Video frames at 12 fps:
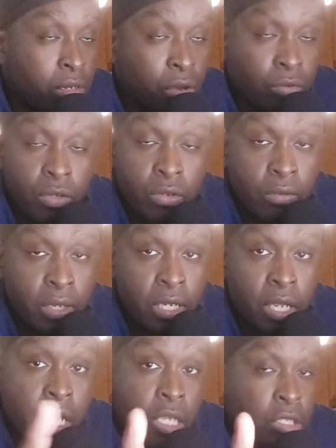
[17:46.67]
don't do
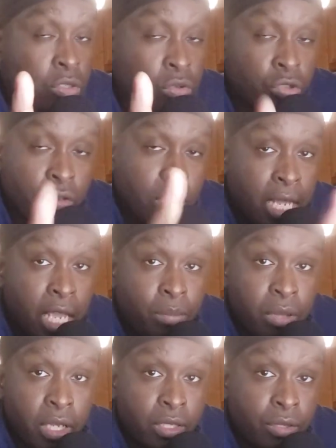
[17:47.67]
it. Just go straight to A
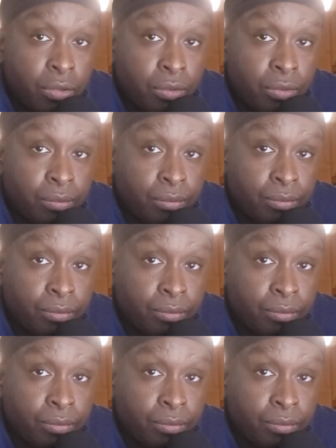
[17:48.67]
plus, dude.